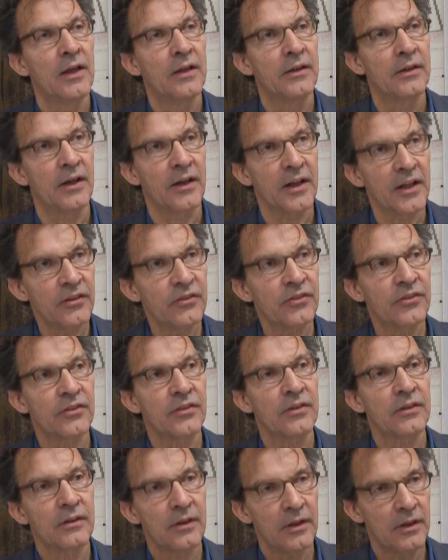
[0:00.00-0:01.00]
There
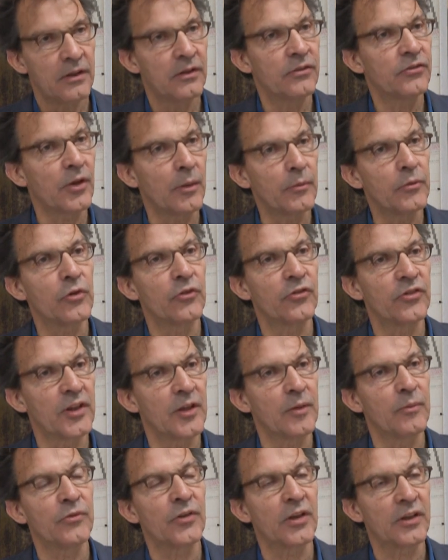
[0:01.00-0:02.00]
is in some
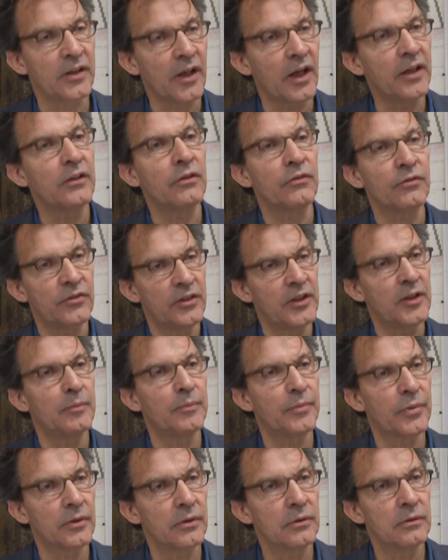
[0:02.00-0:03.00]
museums a kind of
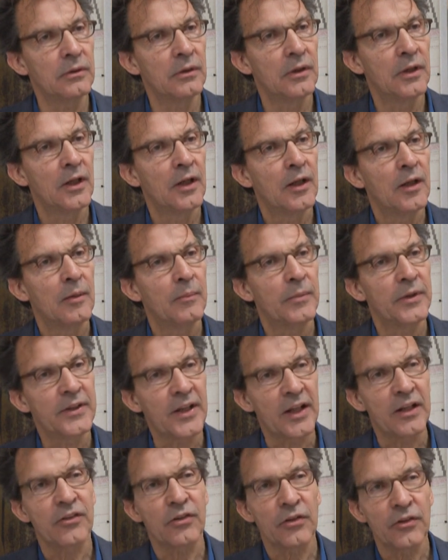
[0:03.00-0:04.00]
depot, but
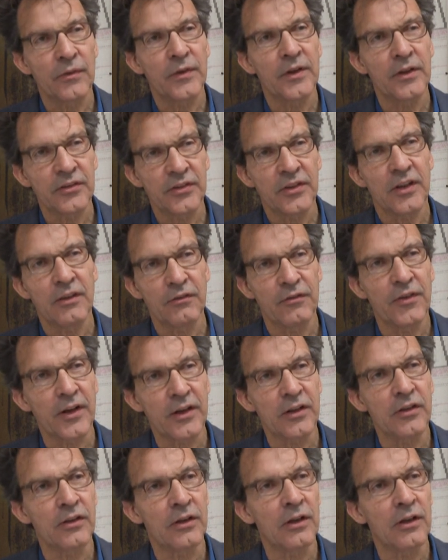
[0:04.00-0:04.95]
that is always a very